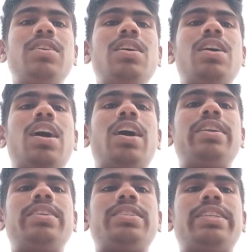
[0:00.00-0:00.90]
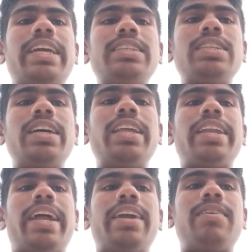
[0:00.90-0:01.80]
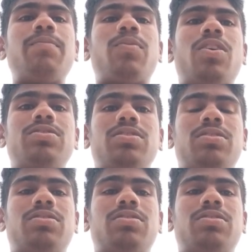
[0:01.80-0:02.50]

And the stationary random process,